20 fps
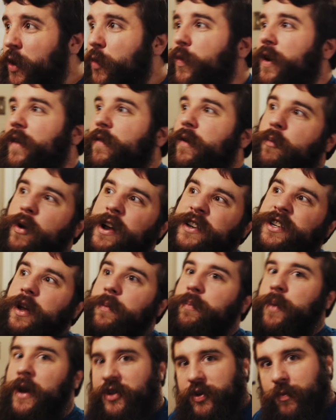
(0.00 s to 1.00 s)
whenever I'm watching
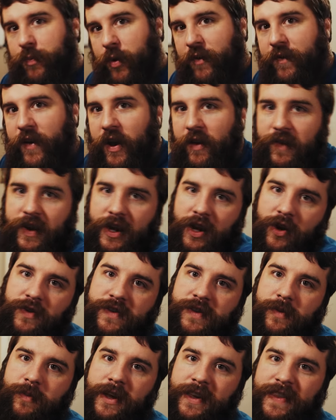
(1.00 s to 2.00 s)
a picture profile video or
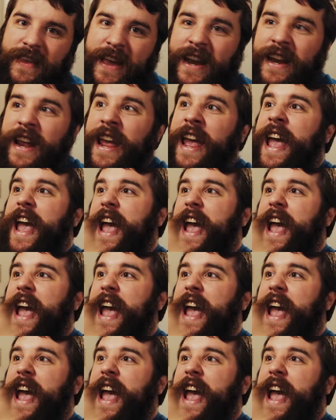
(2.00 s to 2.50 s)
something like that,